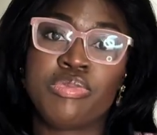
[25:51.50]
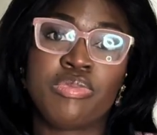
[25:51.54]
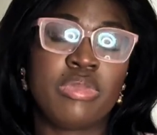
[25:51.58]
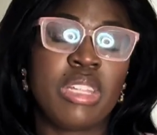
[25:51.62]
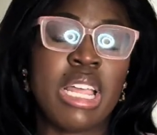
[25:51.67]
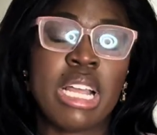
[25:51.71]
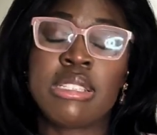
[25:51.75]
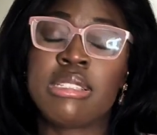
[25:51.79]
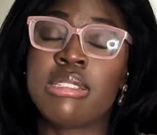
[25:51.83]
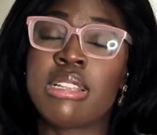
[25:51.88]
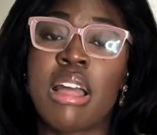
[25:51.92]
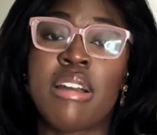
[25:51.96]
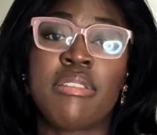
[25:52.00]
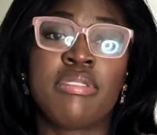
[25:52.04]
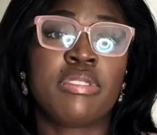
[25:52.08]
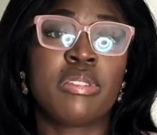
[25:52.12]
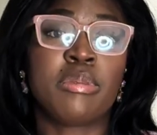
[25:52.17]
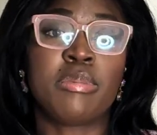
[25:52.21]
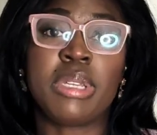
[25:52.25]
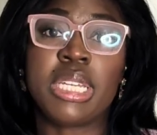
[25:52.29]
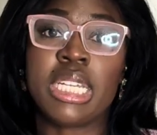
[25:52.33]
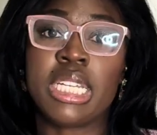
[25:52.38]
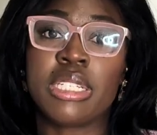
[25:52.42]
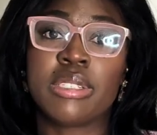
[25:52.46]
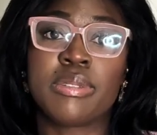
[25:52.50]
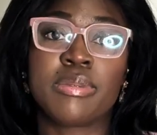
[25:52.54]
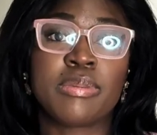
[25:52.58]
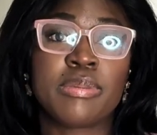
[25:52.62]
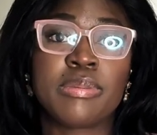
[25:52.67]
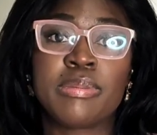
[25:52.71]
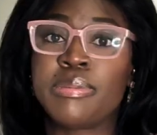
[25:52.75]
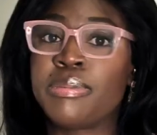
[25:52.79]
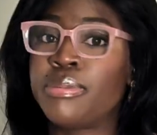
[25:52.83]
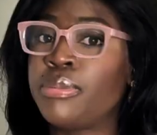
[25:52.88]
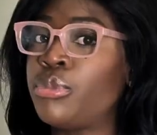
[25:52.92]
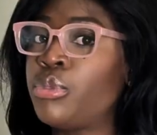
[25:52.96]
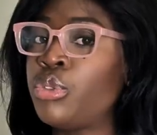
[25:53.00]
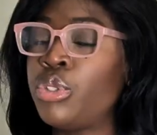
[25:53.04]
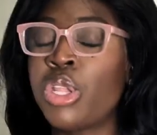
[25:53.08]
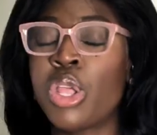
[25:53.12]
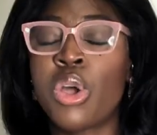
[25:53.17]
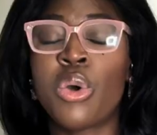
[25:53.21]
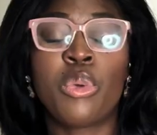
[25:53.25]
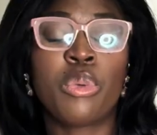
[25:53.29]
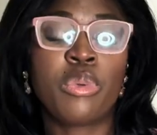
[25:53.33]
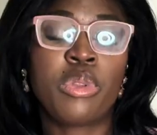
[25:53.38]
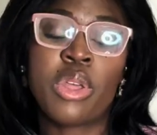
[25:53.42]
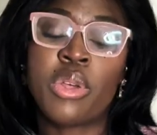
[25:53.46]
that's not for me.
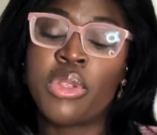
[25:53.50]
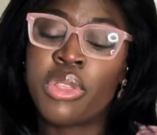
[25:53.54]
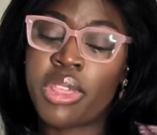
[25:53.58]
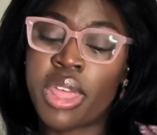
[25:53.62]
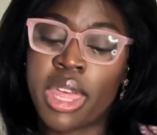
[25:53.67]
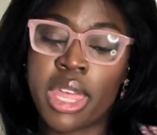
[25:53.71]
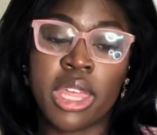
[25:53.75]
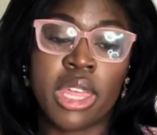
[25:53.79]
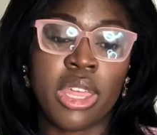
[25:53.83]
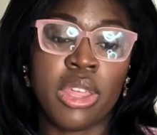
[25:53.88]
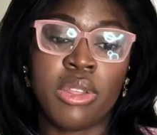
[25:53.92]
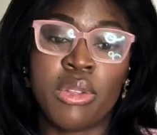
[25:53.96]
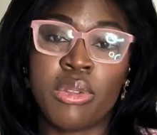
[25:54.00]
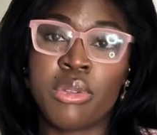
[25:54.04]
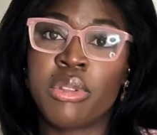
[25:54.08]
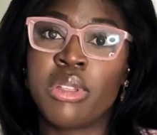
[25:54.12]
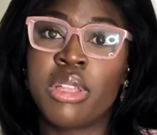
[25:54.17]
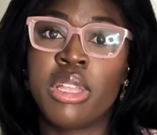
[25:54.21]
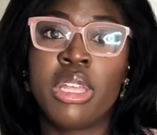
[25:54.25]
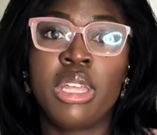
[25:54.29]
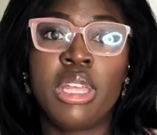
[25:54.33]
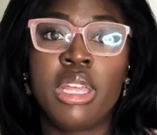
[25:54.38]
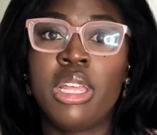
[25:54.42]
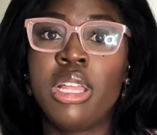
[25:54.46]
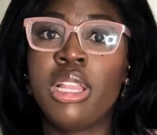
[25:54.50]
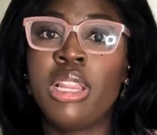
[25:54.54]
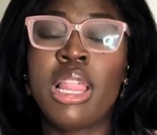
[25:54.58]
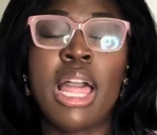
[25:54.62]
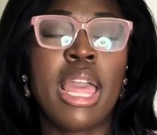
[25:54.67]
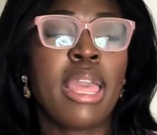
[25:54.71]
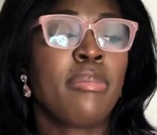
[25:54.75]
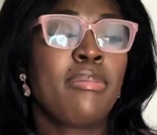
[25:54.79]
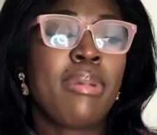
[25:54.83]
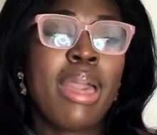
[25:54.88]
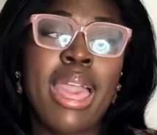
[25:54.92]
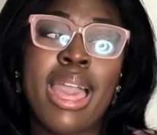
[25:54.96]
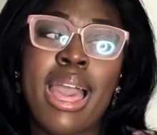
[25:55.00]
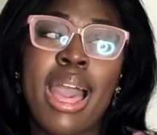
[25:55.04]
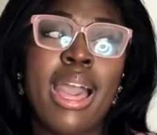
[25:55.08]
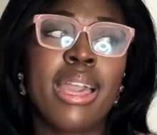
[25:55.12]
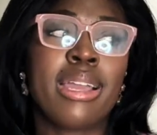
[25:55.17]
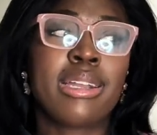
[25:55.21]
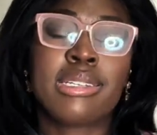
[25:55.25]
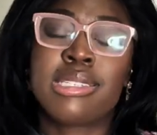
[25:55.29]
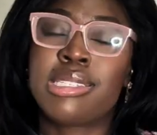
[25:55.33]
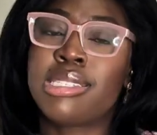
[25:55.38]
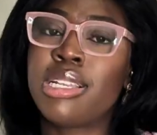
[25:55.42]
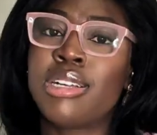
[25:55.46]
No, no, thank you. Like my
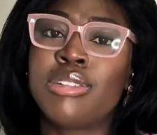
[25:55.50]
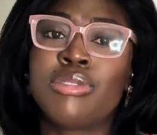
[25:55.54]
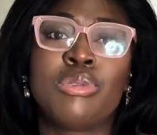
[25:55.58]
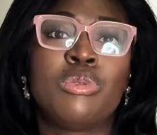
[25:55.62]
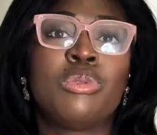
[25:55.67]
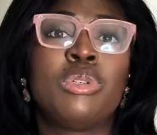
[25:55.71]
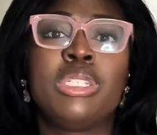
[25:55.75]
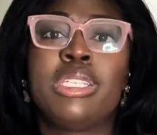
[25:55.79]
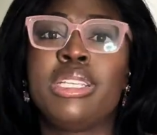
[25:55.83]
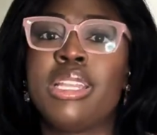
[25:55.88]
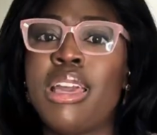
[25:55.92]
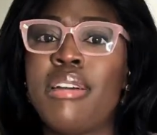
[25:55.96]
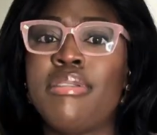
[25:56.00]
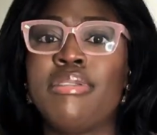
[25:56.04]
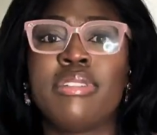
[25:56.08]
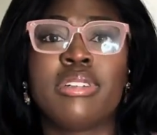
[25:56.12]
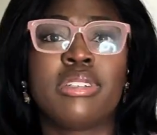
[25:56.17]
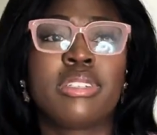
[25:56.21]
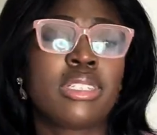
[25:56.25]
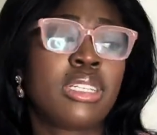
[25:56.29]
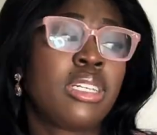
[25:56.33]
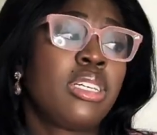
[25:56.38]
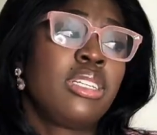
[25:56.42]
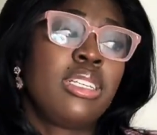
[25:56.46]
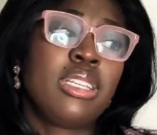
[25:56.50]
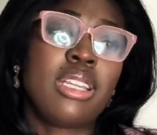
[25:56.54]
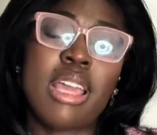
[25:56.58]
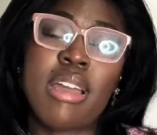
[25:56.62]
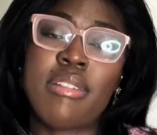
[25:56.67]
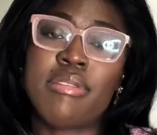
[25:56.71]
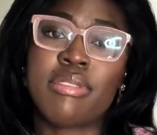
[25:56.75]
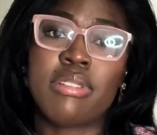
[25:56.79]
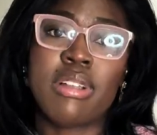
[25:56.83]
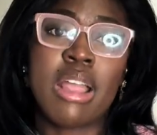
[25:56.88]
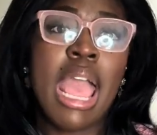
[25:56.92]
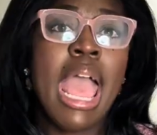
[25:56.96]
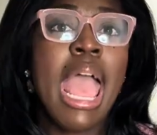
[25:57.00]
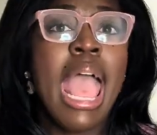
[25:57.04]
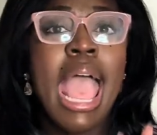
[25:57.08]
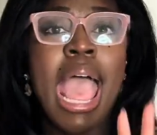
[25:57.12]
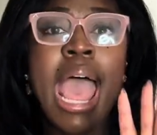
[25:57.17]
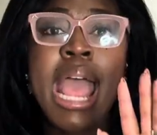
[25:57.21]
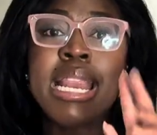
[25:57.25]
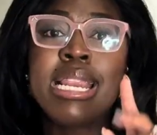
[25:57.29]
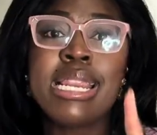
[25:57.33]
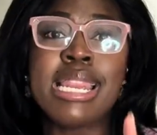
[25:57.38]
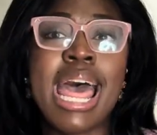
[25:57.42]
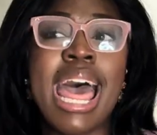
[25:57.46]
higher self would never, could never.
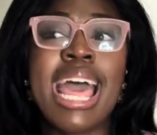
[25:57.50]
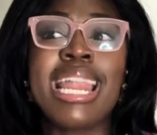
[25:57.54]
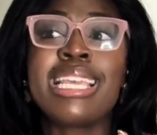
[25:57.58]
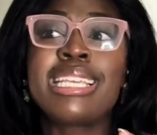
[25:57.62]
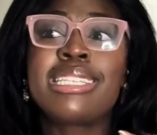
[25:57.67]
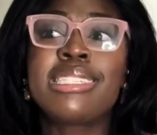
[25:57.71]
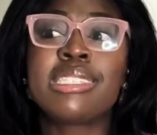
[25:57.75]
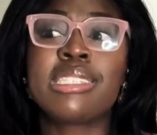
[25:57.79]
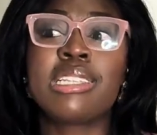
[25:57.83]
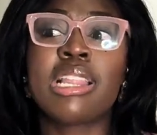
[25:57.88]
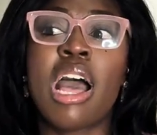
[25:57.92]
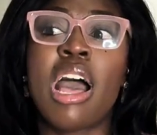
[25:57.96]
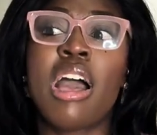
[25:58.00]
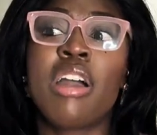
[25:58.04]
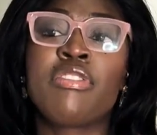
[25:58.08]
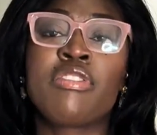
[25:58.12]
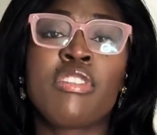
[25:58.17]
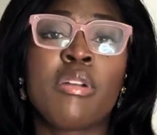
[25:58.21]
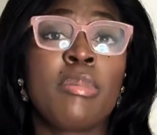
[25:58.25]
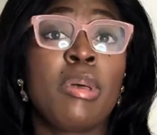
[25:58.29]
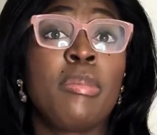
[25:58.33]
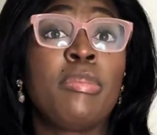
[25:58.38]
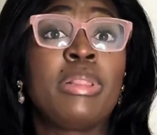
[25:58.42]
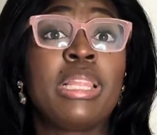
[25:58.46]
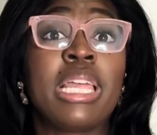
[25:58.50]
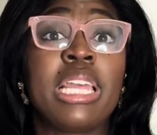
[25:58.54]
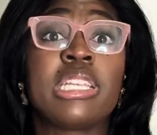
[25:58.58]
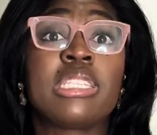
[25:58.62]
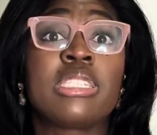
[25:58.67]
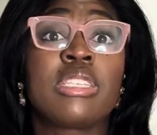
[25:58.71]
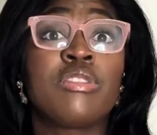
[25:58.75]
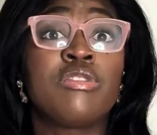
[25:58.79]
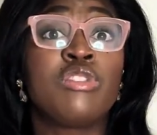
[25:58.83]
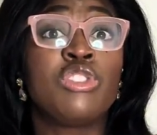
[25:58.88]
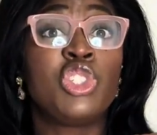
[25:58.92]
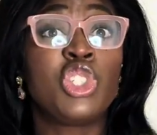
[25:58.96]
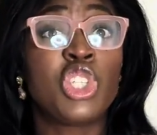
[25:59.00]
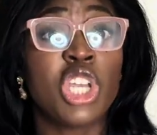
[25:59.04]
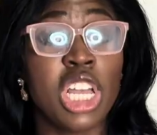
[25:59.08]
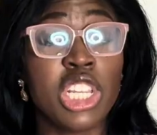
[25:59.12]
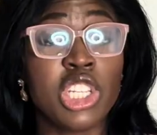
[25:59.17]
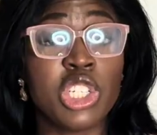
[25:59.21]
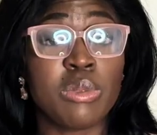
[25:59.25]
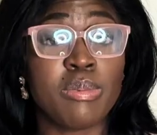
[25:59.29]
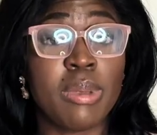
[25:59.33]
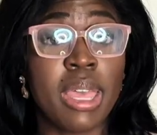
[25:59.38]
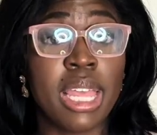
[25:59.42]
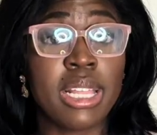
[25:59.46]
And that is not from a place of
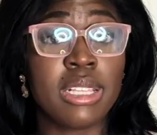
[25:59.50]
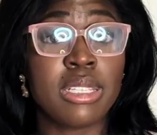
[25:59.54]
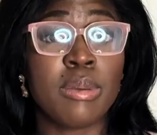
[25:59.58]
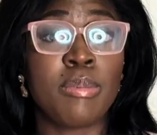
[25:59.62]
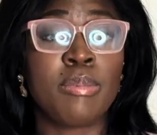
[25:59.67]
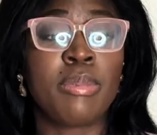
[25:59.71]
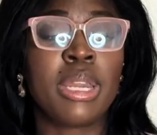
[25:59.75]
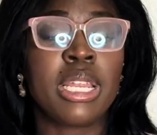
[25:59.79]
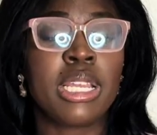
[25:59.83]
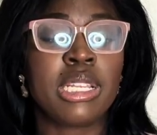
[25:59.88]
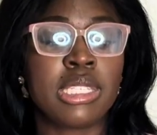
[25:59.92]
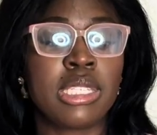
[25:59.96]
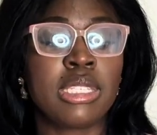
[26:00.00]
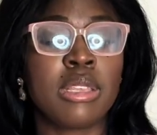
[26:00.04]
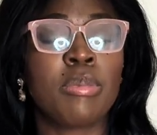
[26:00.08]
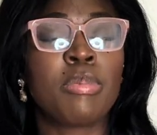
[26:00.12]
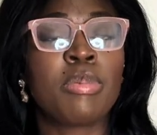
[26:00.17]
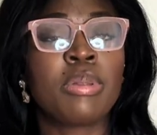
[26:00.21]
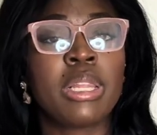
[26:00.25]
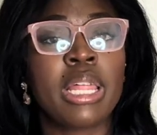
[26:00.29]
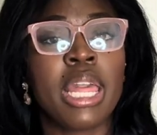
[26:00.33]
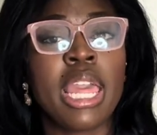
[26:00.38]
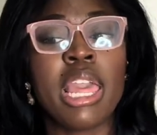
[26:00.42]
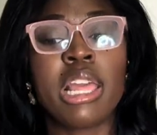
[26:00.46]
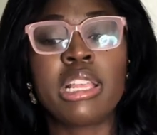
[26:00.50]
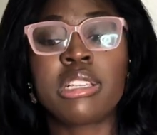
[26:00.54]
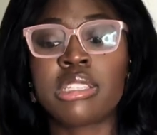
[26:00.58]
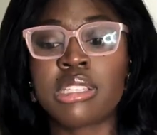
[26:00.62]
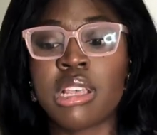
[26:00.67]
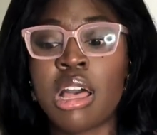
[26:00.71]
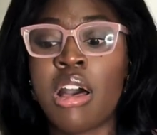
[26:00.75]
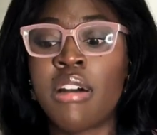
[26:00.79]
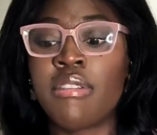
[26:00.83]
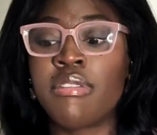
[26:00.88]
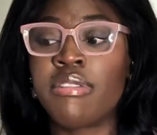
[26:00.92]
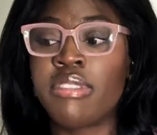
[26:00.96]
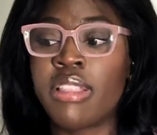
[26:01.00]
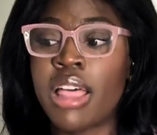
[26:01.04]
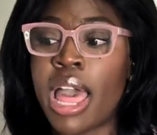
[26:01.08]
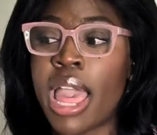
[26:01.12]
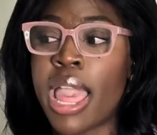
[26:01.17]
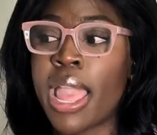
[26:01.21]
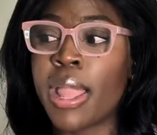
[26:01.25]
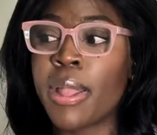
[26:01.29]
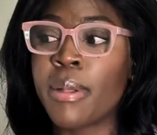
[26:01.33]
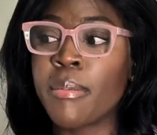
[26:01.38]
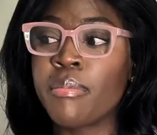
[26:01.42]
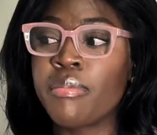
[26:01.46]
judgment, but it's a place of
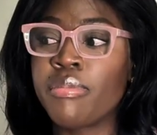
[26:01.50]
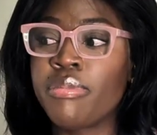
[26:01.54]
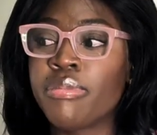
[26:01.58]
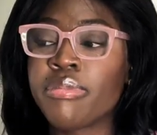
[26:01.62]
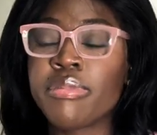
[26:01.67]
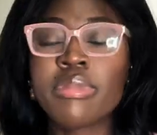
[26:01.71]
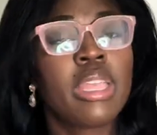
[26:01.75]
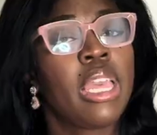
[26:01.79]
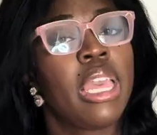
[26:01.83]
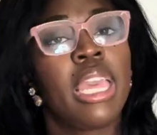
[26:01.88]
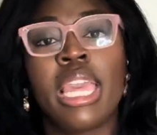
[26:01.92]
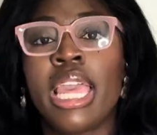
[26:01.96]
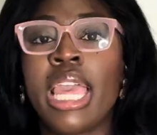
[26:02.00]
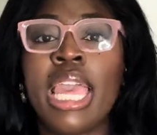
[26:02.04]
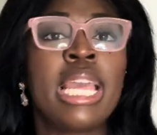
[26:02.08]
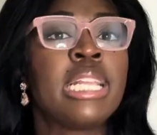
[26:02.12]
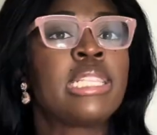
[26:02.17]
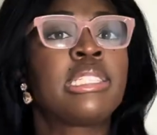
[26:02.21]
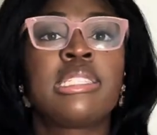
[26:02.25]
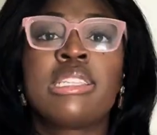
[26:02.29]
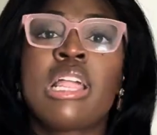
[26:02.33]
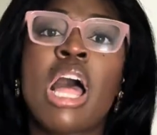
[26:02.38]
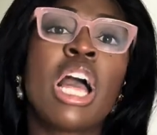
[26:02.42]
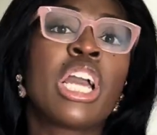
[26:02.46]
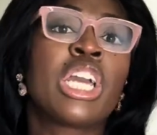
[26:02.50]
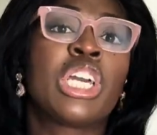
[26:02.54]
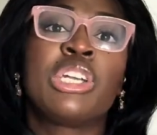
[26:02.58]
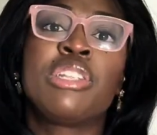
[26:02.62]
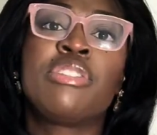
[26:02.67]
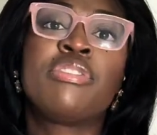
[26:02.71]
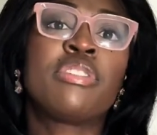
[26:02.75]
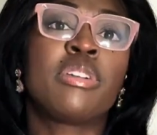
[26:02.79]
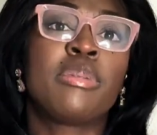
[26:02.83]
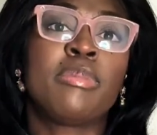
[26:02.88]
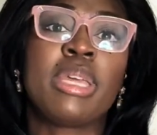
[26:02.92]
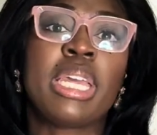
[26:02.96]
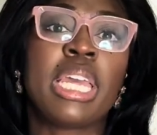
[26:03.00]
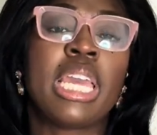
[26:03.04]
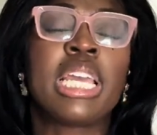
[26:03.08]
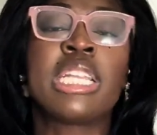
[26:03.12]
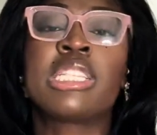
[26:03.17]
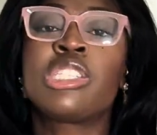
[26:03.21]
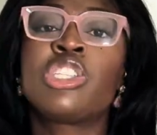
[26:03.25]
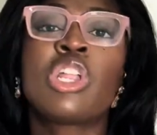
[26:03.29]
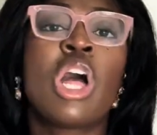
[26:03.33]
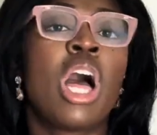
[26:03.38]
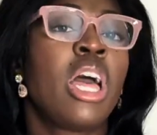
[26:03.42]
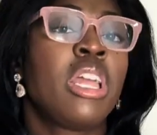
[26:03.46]
like, it's not good for me.
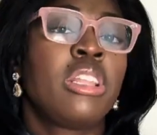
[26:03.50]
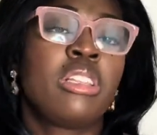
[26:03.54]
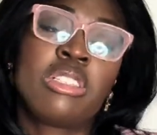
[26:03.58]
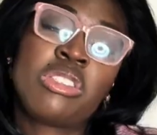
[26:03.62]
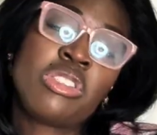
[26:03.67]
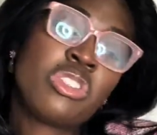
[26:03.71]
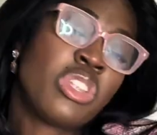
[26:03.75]
It's not